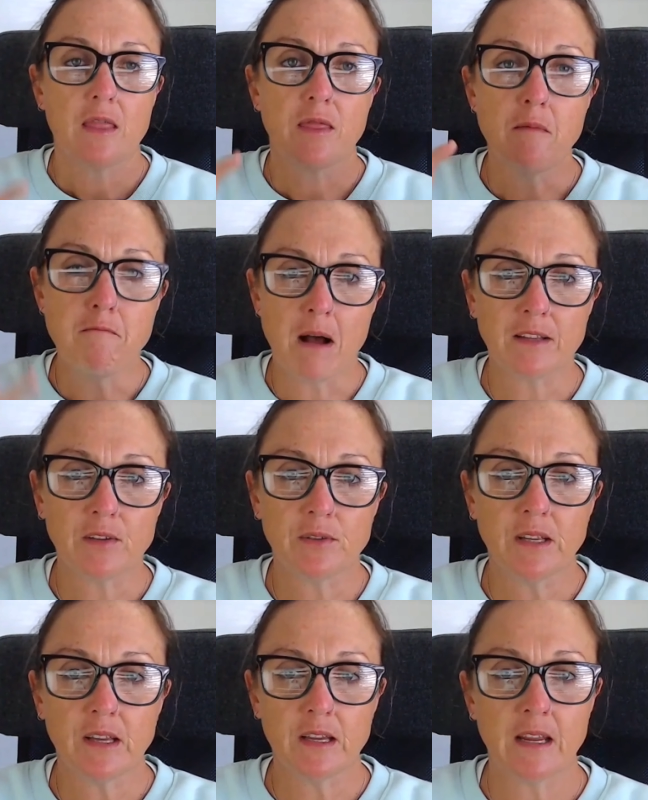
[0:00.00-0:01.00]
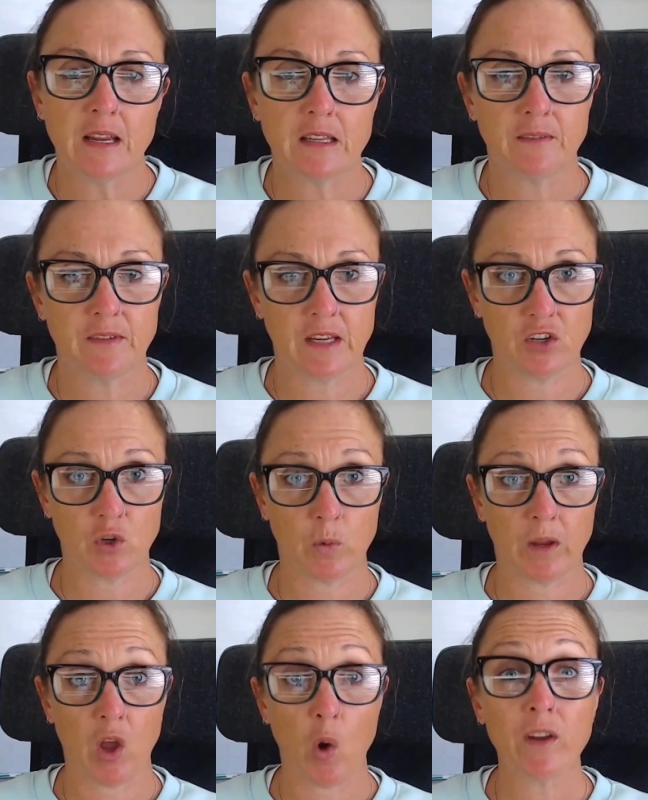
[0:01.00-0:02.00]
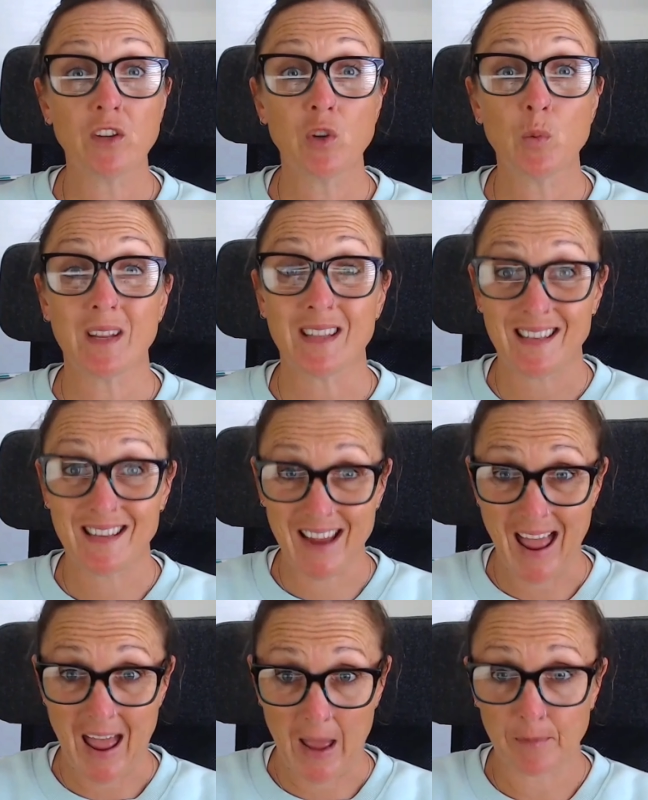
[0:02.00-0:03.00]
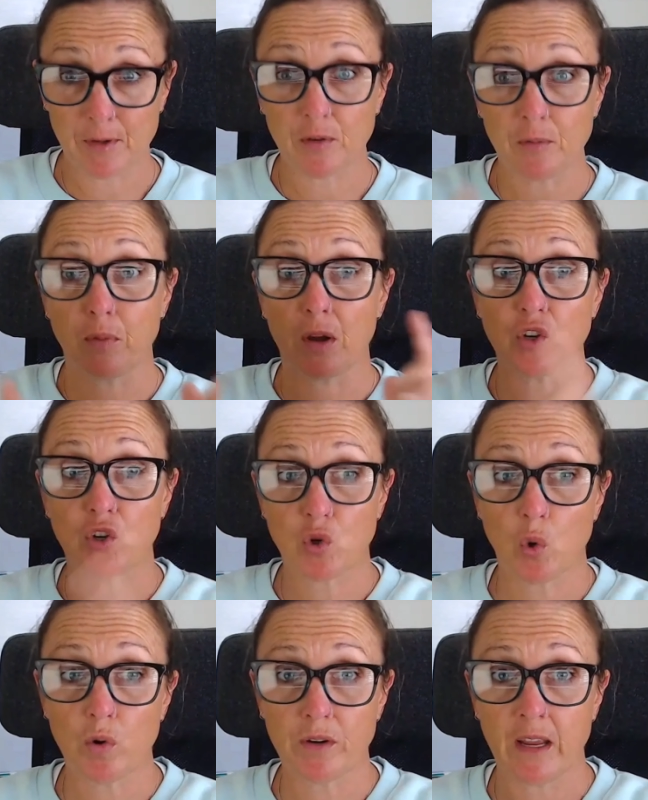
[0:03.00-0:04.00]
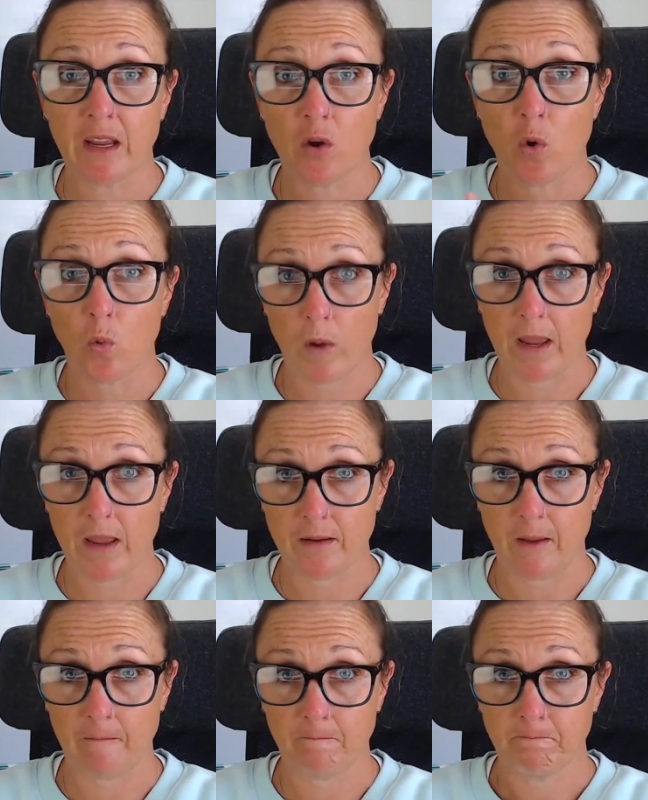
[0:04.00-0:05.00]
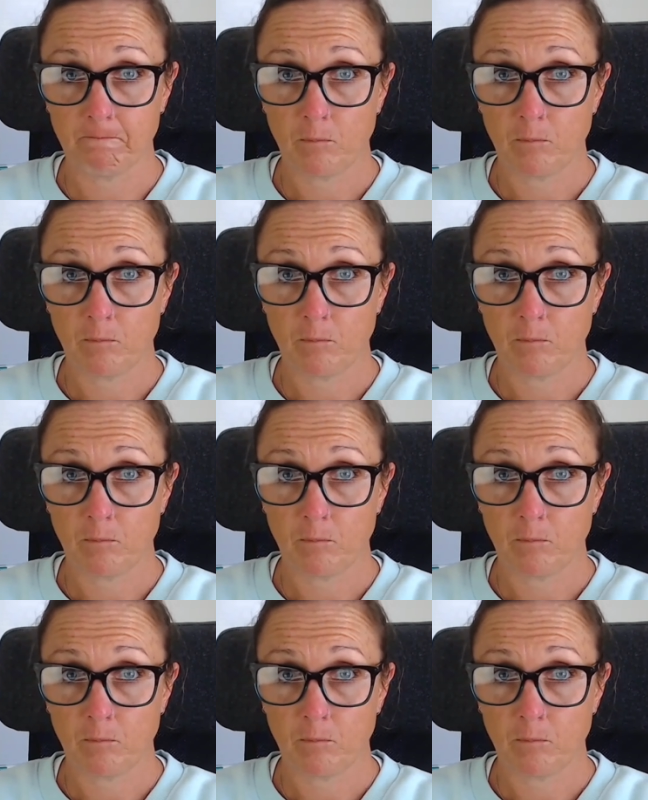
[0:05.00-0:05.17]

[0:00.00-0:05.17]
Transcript: the muscles and connective tissue are going to adapt by shortening or weakening.